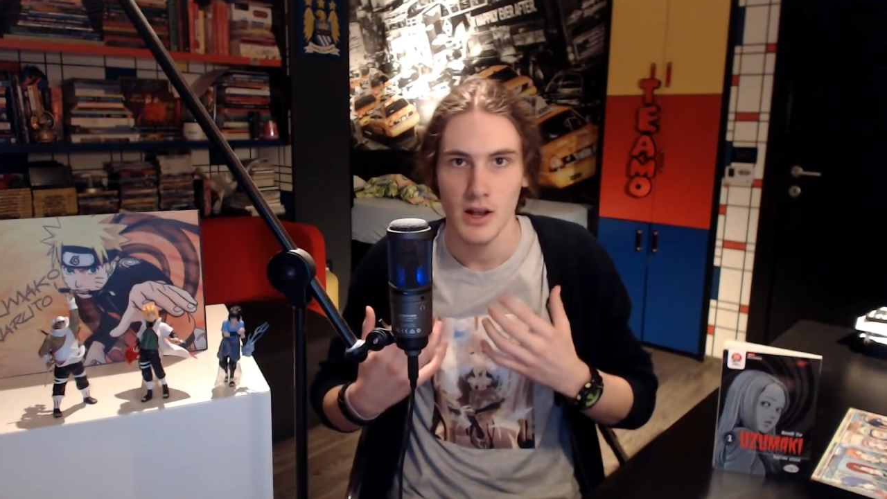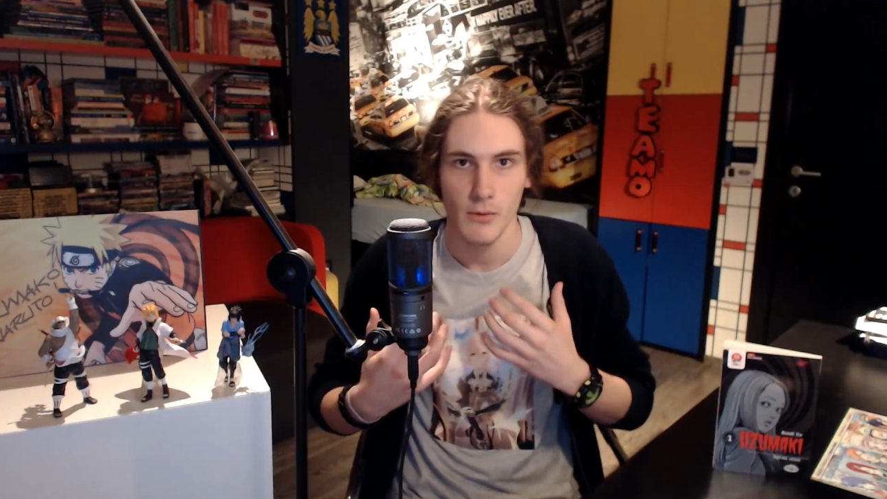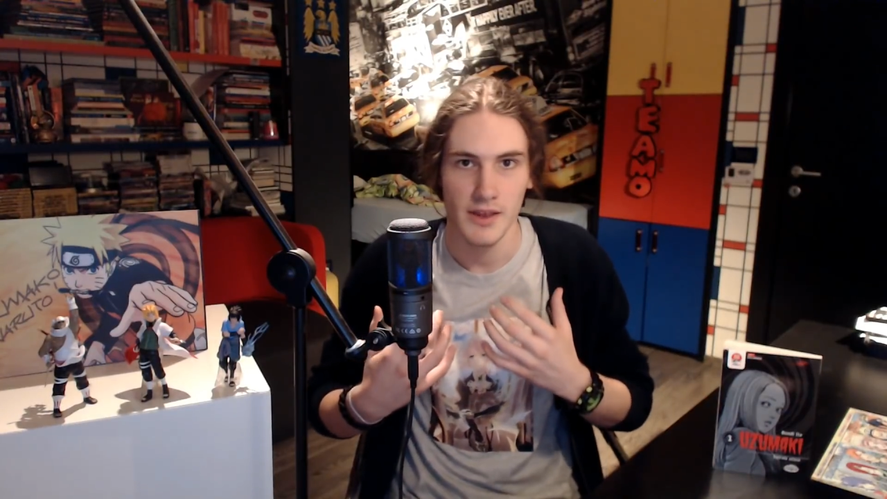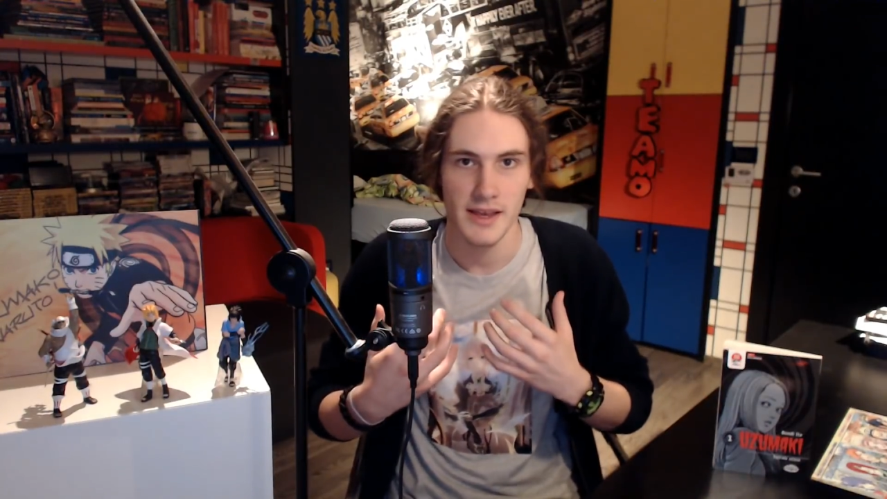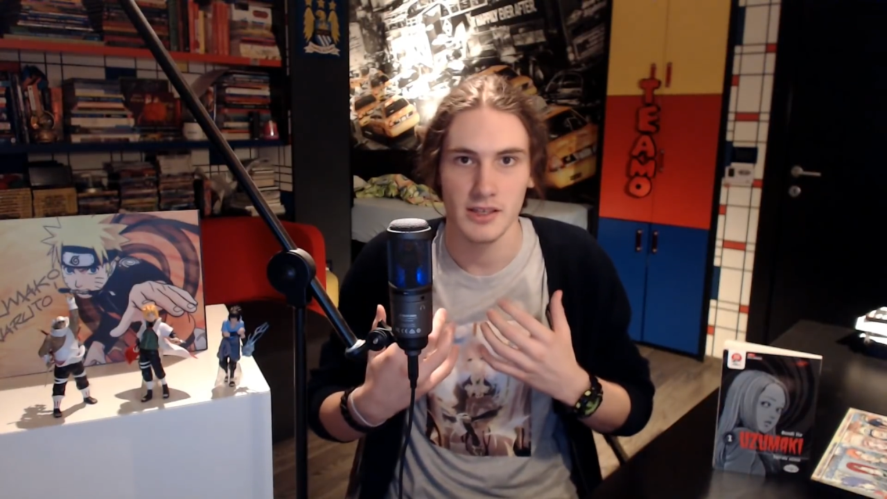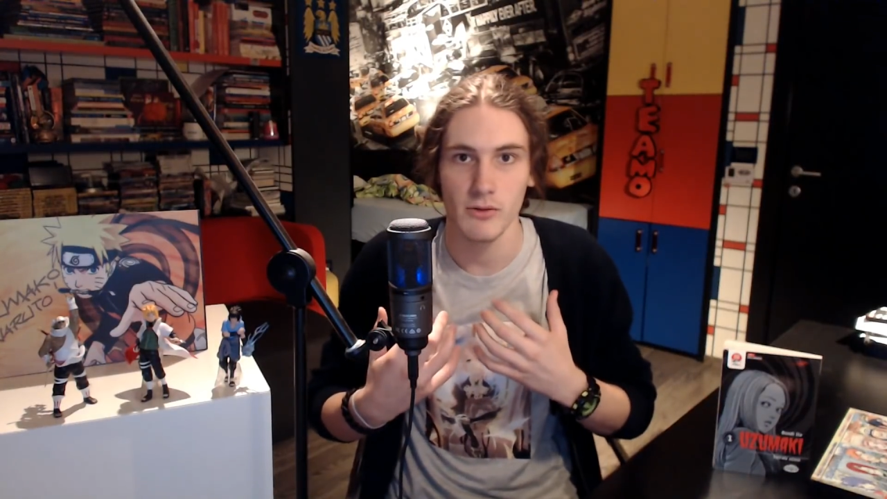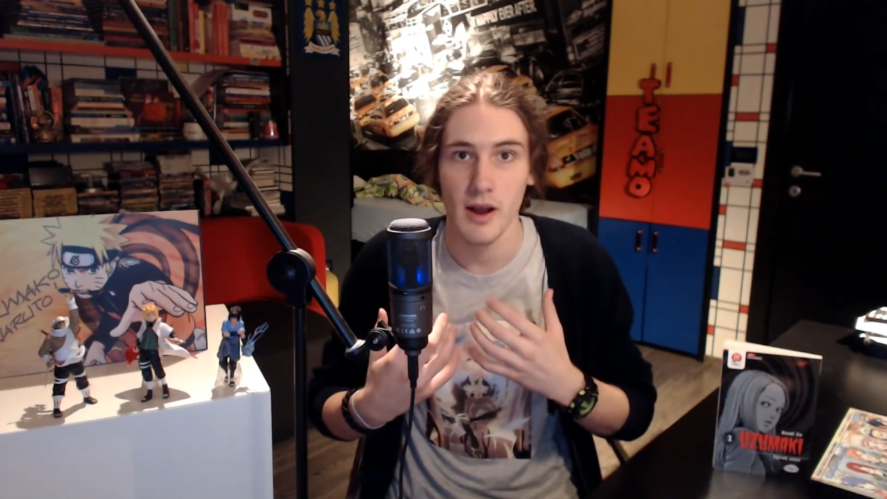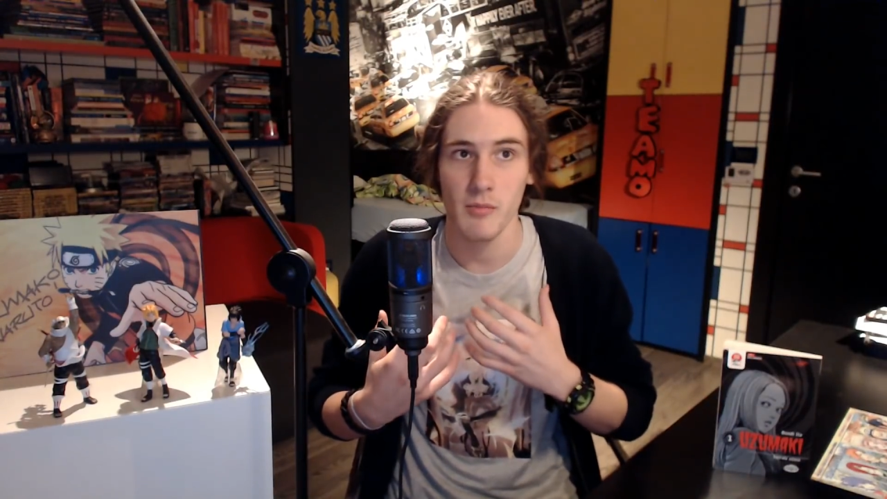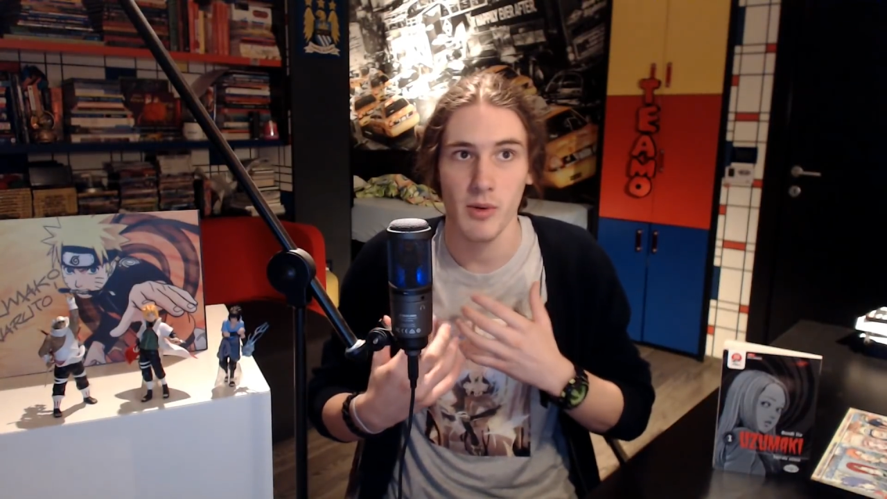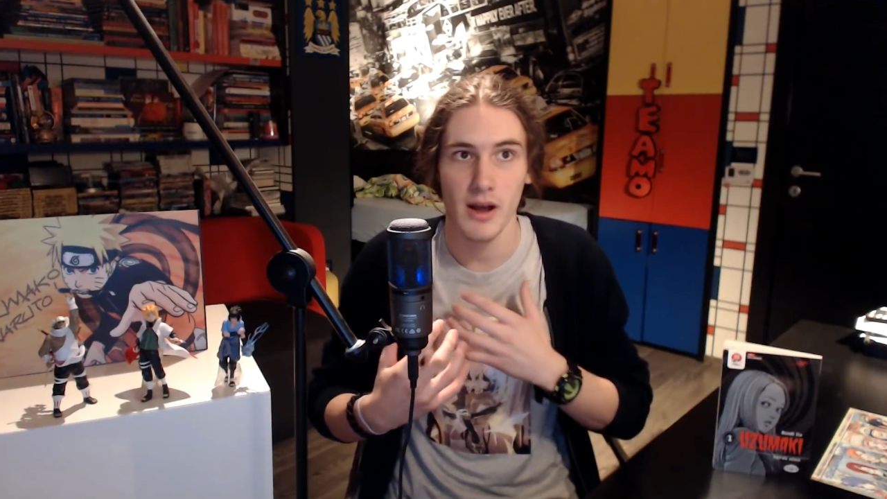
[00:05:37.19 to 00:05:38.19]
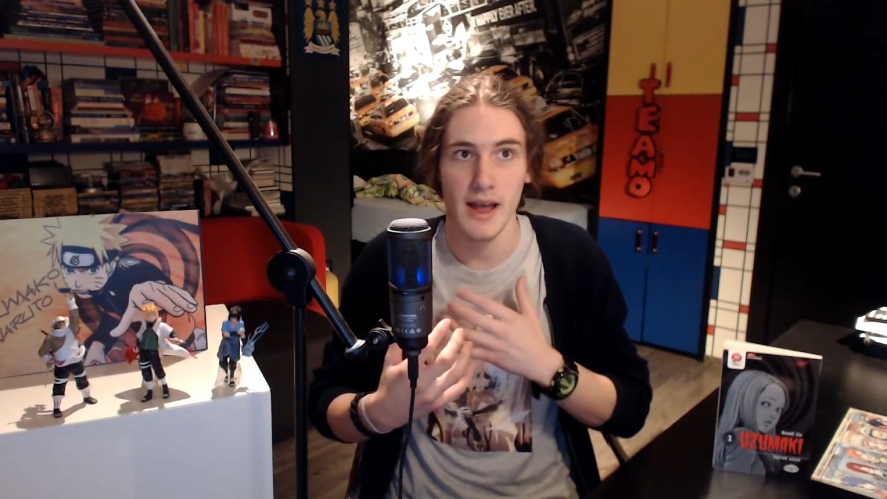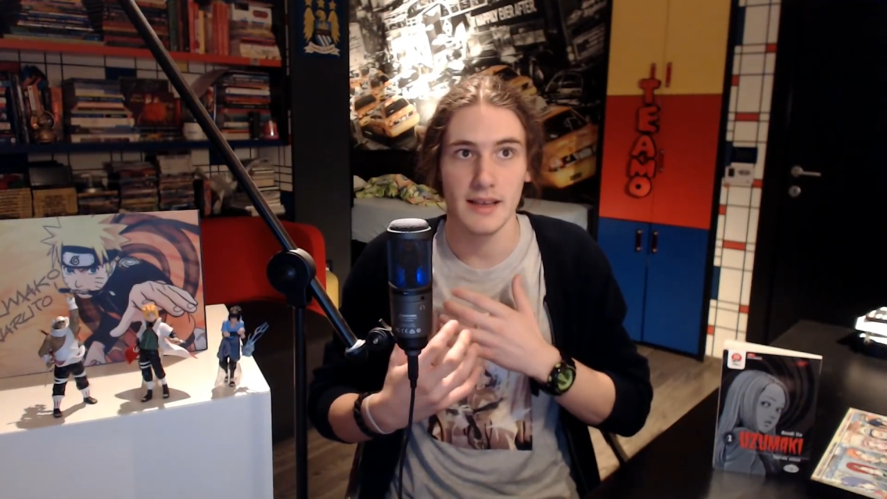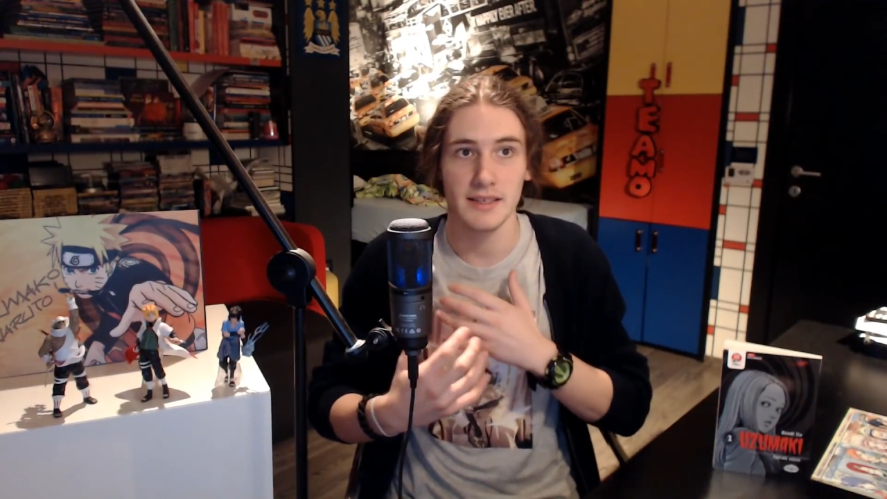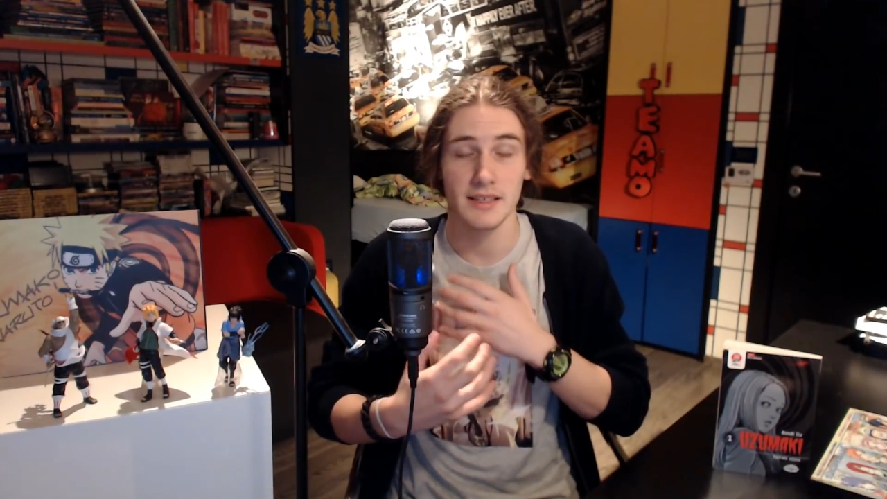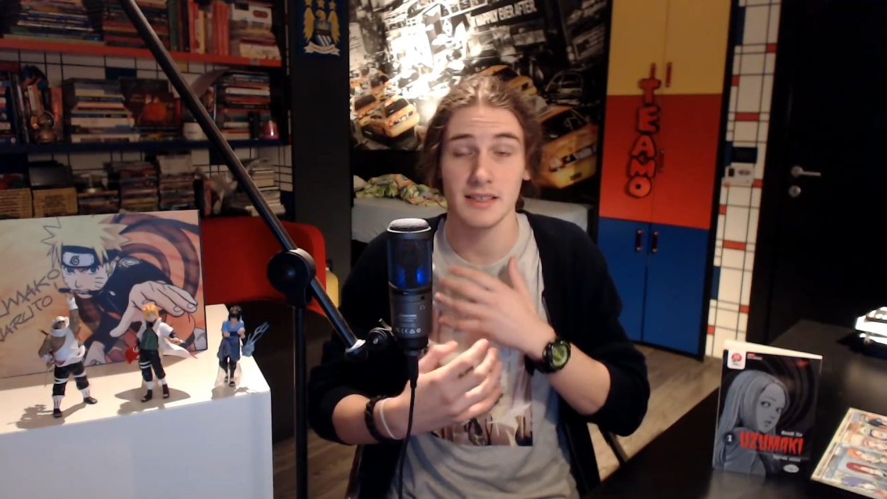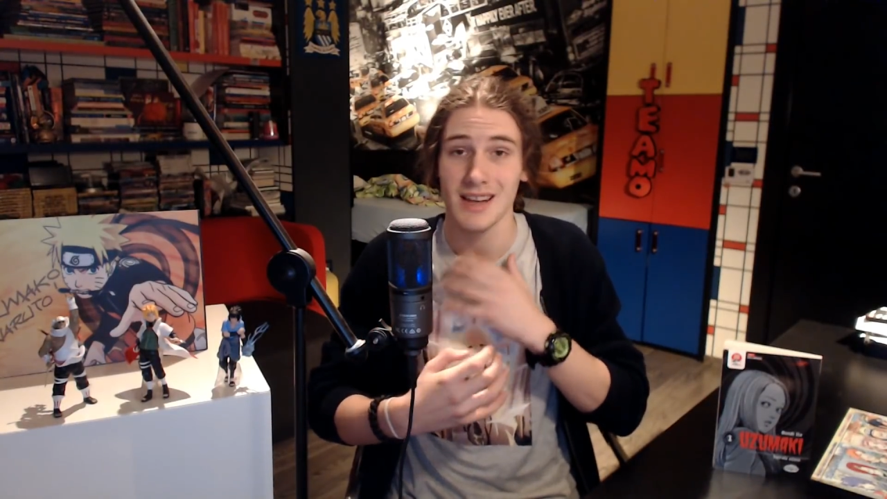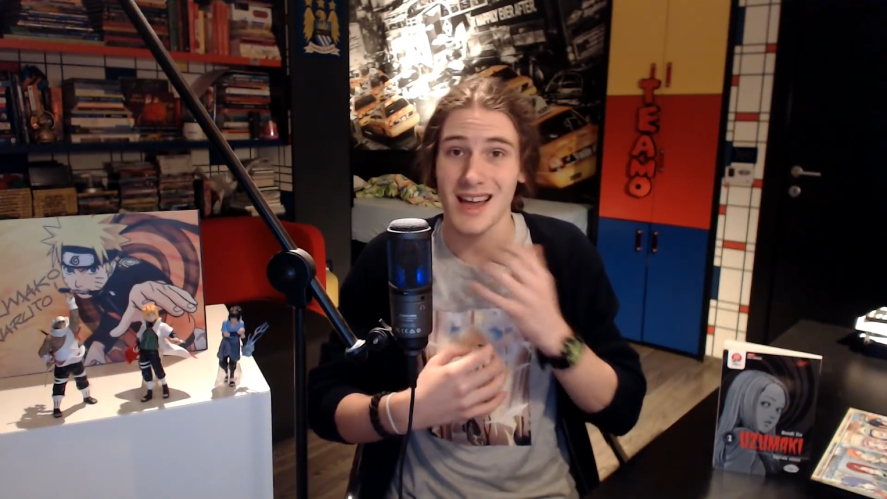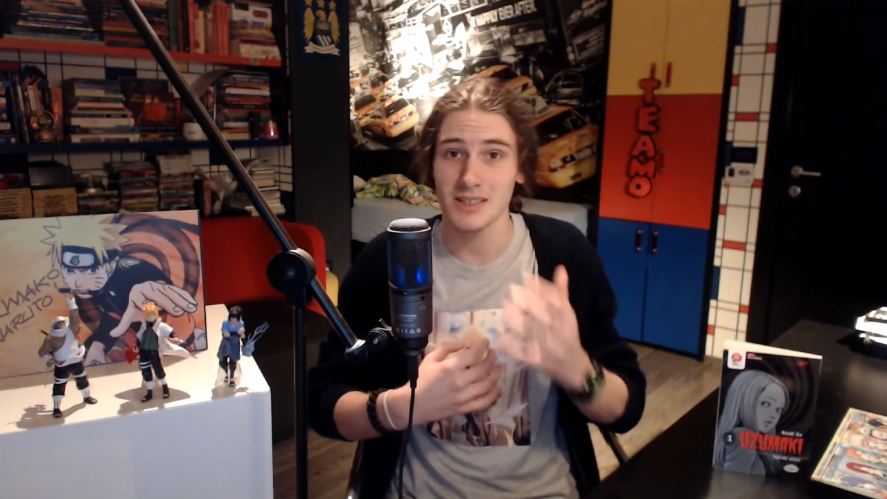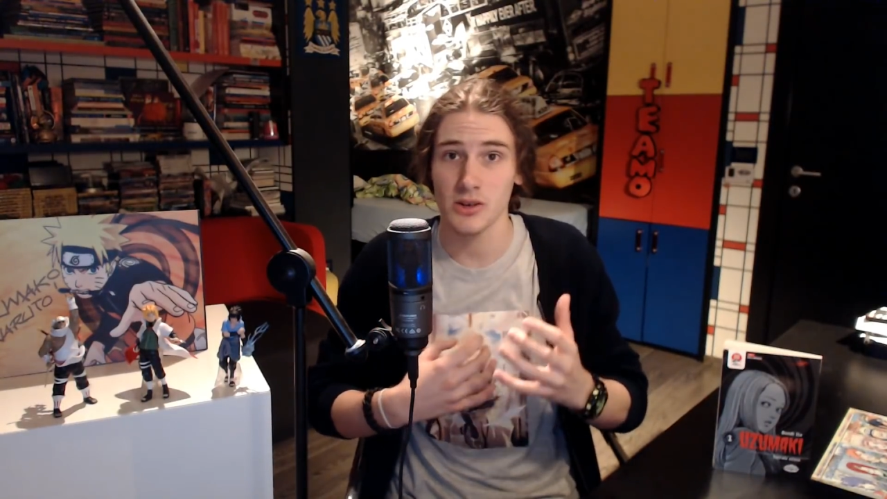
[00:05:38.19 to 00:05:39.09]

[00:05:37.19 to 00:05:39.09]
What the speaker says: with his grandpa as his last